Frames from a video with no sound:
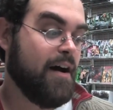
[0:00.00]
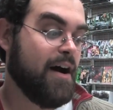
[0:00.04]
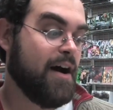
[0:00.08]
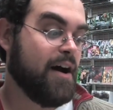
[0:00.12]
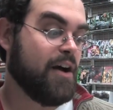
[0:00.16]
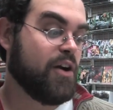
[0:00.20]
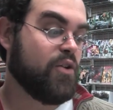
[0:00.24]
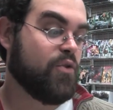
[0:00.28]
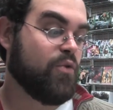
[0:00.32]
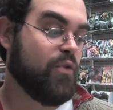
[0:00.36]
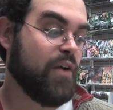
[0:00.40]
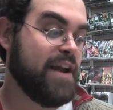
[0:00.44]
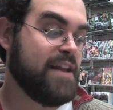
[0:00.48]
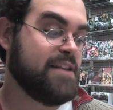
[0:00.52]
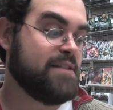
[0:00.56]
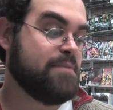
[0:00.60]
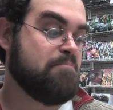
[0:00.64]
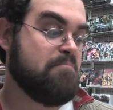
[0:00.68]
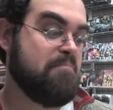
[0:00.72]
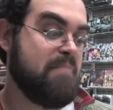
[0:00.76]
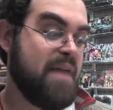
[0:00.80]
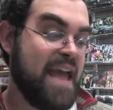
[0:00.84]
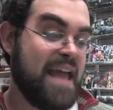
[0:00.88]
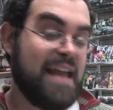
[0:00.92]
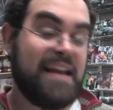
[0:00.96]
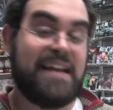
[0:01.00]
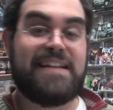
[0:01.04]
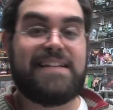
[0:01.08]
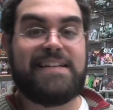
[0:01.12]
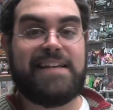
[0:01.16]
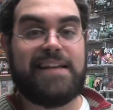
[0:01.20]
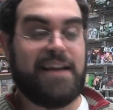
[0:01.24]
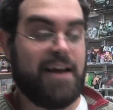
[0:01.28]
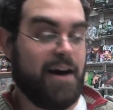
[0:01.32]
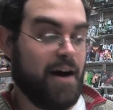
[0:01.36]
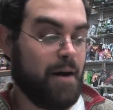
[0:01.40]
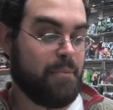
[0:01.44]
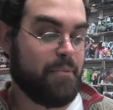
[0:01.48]
A great
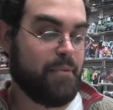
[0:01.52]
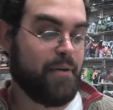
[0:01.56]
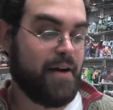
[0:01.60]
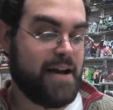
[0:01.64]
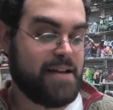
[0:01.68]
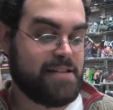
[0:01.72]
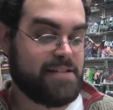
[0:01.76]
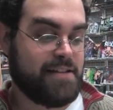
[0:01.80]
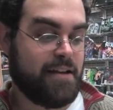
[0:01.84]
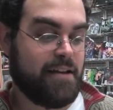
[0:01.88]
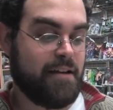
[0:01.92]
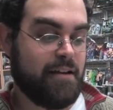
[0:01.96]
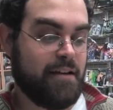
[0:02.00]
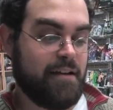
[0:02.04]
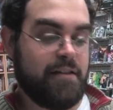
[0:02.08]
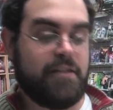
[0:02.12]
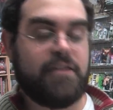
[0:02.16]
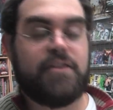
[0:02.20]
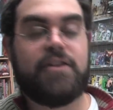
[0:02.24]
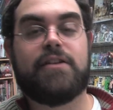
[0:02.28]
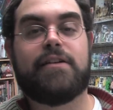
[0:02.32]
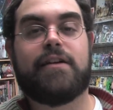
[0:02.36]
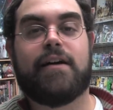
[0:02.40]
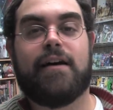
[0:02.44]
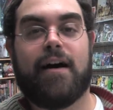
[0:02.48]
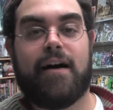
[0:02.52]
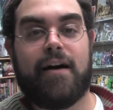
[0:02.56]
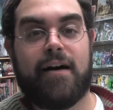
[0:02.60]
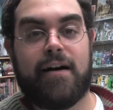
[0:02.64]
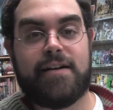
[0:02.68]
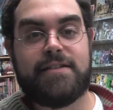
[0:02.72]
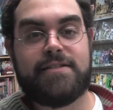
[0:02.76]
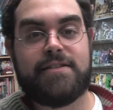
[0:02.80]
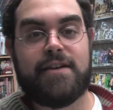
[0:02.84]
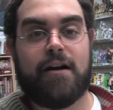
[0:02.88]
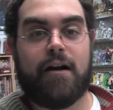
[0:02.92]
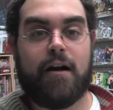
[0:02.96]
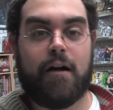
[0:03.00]
manatee uprising could
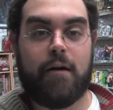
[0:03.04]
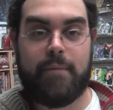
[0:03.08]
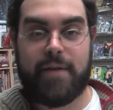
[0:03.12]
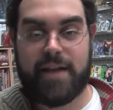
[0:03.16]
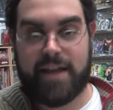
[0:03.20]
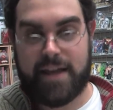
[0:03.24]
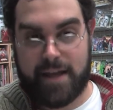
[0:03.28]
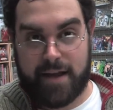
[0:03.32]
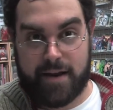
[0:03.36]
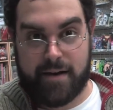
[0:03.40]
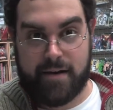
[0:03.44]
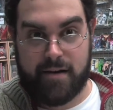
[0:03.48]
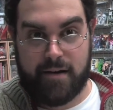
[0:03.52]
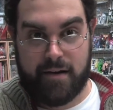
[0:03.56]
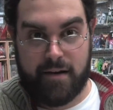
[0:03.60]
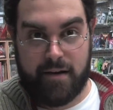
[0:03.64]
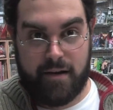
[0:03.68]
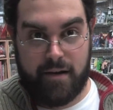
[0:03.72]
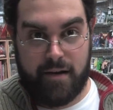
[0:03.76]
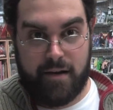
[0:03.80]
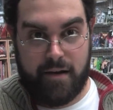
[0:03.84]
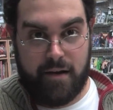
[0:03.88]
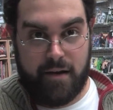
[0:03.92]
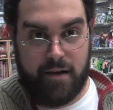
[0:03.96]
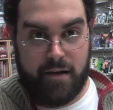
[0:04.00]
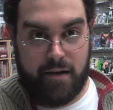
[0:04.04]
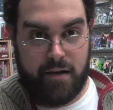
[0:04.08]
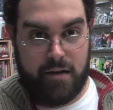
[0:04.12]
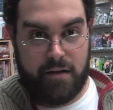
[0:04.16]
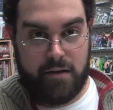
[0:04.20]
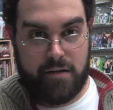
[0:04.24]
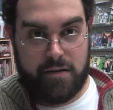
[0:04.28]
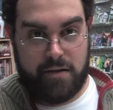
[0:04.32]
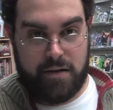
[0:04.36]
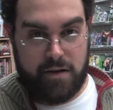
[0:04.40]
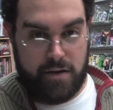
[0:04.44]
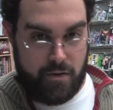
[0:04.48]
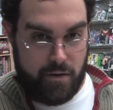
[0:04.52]
cause Armageddon.
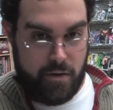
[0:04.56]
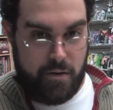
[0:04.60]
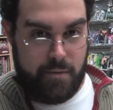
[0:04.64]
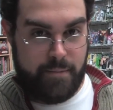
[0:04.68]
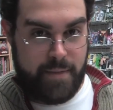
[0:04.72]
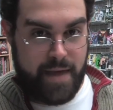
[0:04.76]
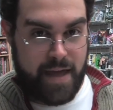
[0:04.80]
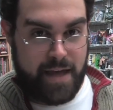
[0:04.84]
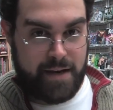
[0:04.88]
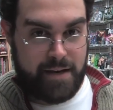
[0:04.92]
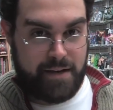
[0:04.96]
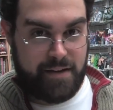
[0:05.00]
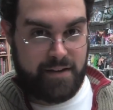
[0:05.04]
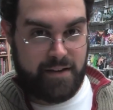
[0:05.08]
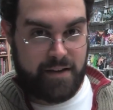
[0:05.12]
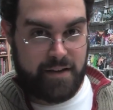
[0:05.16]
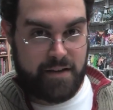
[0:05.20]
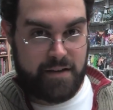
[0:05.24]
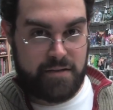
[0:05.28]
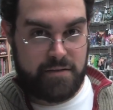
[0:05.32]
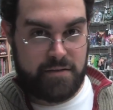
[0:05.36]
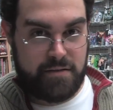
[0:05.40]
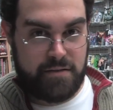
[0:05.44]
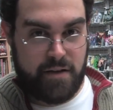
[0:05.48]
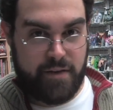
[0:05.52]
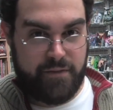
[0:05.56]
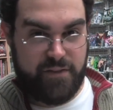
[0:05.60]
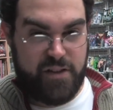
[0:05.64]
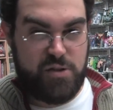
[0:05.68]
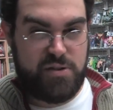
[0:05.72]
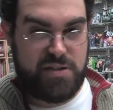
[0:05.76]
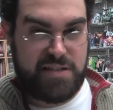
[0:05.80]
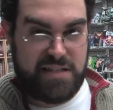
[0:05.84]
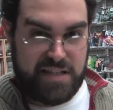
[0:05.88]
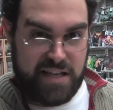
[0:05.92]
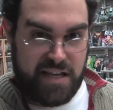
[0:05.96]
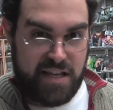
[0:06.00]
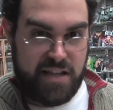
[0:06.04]
Do you know what a manatee is? Have you
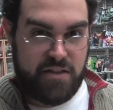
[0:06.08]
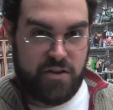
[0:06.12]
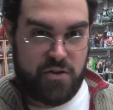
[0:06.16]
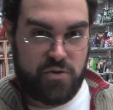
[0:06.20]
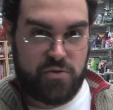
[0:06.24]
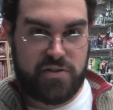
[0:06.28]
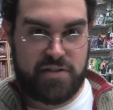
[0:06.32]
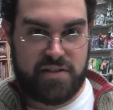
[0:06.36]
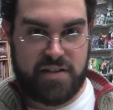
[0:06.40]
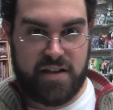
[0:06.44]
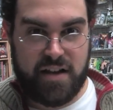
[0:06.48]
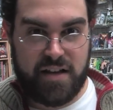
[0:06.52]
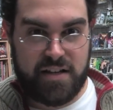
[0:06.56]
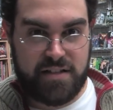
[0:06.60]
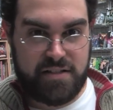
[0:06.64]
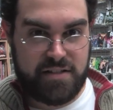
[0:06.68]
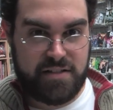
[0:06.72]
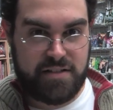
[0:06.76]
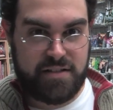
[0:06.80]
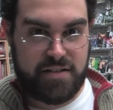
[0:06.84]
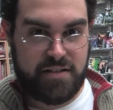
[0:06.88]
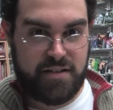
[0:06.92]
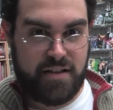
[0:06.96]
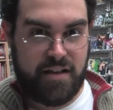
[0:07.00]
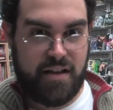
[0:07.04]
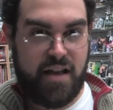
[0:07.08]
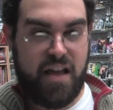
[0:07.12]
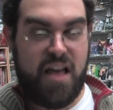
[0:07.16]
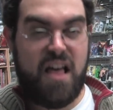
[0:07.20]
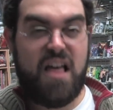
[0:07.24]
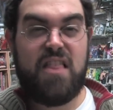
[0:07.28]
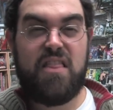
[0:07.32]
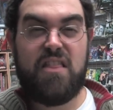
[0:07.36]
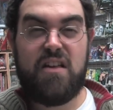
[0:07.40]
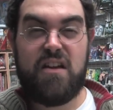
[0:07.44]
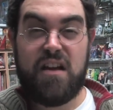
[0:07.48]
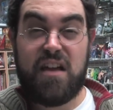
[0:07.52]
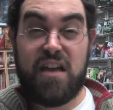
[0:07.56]
seen those tusks?
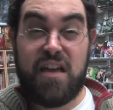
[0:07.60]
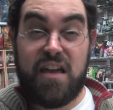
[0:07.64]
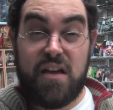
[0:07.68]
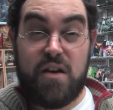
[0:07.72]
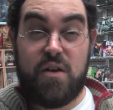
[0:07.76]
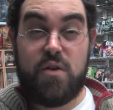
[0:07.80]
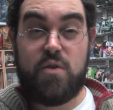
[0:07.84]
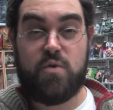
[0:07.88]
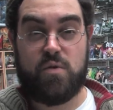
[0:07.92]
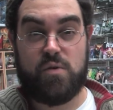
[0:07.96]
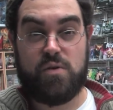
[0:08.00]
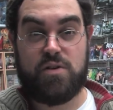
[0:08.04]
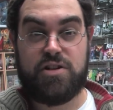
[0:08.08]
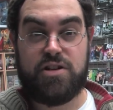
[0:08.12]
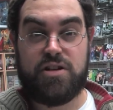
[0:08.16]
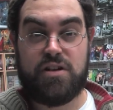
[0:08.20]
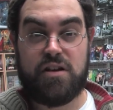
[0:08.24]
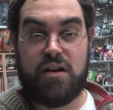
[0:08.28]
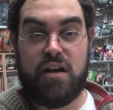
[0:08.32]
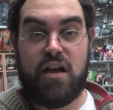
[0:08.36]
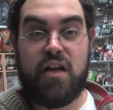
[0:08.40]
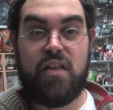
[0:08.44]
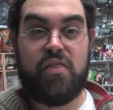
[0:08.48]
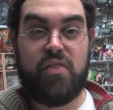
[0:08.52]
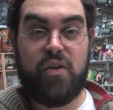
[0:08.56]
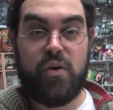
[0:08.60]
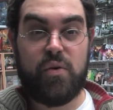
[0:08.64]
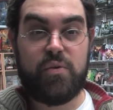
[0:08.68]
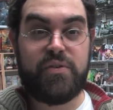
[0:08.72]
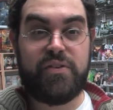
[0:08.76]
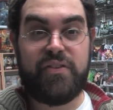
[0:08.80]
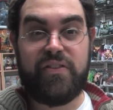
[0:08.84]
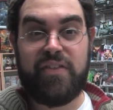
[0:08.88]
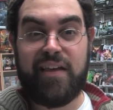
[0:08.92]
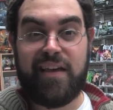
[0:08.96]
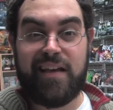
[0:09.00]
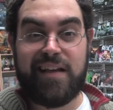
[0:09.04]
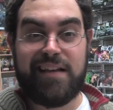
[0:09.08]
They're huge.
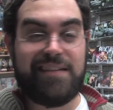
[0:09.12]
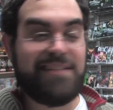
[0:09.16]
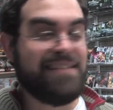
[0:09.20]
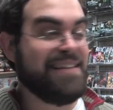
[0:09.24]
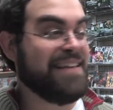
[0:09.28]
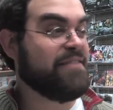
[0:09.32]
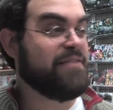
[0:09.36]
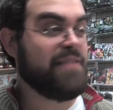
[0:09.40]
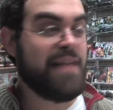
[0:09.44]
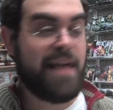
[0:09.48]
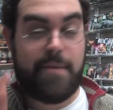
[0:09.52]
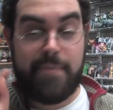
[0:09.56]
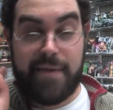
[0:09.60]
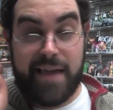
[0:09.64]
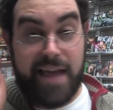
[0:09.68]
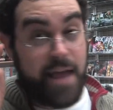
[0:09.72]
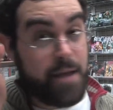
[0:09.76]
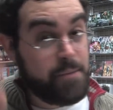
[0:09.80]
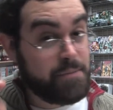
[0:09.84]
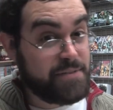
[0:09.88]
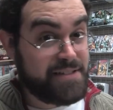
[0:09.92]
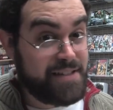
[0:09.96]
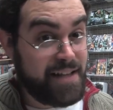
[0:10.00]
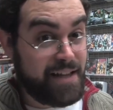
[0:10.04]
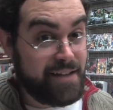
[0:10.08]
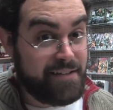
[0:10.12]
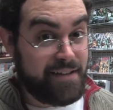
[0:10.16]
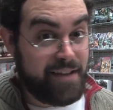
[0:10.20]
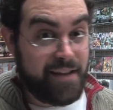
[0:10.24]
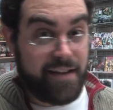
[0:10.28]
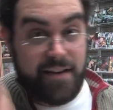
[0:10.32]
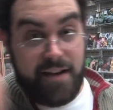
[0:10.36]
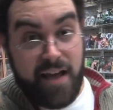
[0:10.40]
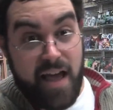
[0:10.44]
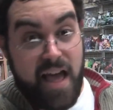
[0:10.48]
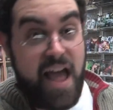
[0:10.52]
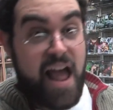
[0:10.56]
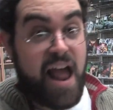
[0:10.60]
Those things, if they became
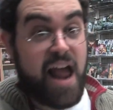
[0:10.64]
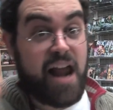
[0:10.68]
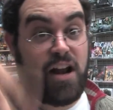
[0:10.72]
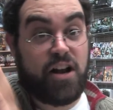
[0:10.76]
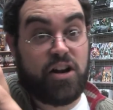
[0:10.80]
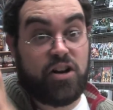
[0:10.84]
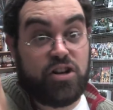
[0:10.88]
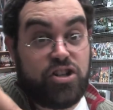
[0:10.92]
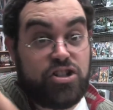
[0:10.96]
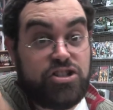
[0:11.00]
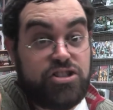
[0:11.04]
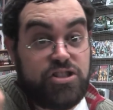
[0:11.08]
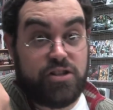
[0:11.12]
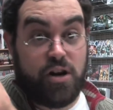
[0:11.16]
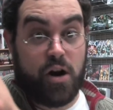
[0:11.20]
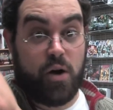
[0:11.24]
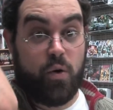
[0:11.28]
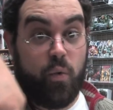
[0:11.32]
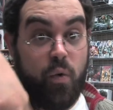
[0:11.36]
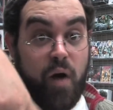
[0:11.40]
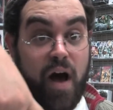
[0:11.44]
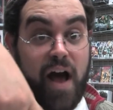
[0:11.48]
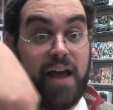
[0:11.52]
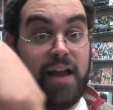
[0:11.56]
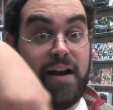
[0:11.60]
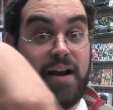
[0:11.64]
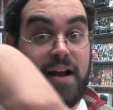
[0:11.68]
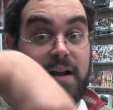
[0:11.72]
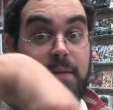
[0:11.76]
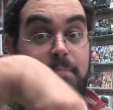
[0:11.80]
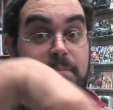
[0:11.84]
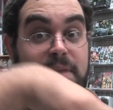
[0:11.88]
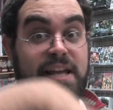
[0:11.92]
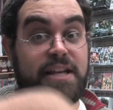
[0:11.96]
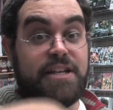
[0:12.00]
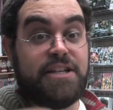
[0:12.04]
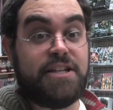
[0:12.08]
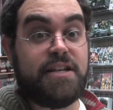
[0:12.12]
sentient and start walking on
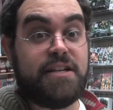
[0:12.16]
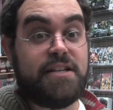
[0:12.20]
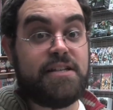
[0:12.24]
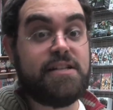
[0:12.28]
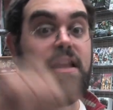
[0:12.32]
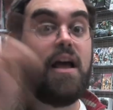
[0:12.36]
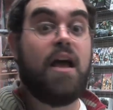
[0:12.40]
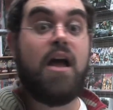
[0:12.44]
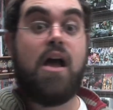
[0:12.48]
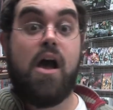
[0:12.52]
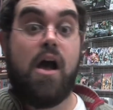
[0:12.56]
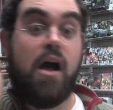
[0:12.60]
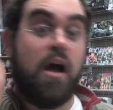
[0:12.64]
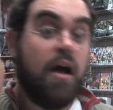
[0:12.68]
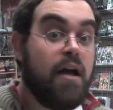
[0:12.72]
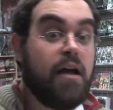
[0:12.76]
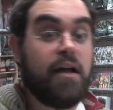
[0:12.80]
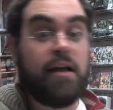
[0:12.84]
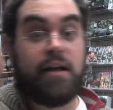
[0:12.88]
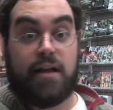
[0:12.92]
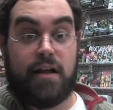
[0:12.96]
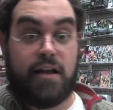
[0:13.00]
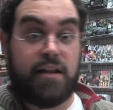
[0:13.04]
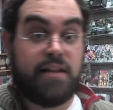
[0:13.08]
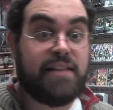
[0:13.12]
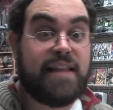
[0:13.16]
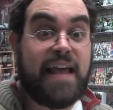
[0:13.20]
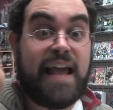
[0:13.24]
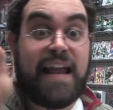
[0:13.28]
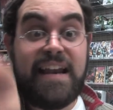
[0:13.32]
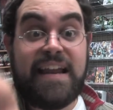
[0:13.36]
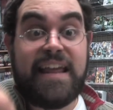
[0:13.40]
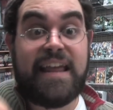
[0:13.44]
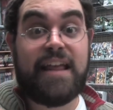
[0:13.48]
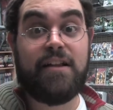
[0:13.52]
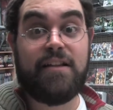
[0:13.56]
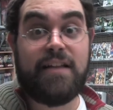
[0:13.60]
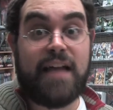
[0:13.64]
beaches,
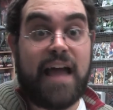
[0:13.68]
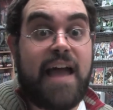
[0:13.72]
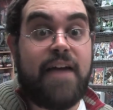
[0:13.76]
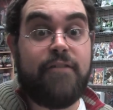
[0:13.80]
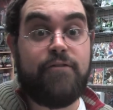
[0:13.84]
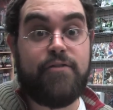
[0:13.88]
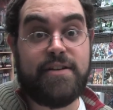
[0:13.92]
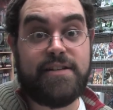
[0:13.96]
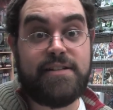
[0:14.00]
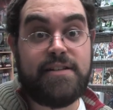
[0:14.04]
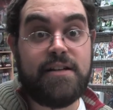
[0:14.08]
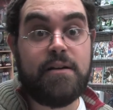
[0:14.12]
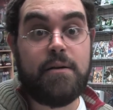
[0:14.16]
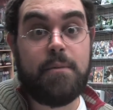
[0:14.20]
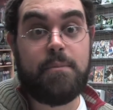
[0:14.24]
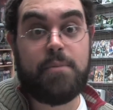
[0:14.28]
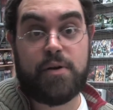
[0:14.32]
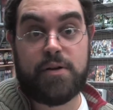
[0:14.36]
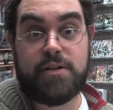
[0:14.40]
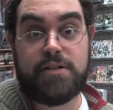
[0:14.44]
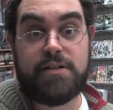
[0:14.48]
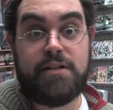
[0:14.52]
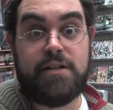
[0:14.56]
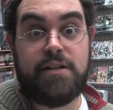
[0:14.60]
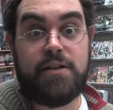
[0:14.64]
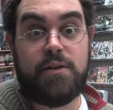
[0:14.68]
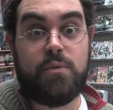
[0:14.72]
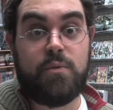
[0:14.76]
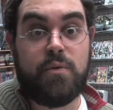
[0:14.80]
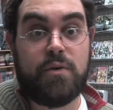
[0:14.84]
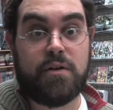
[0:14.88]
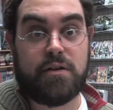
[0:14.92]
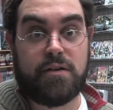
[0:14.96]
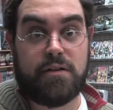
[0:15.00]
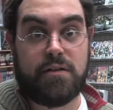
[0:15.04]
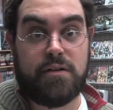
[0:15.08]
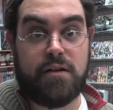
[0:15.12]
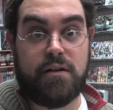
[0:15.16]
they'd kill every single person in the
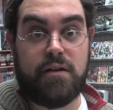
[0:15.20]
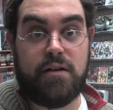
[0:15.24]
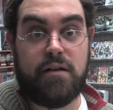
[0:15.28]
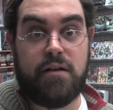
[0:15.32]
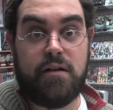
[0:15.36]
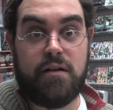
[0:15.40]
world.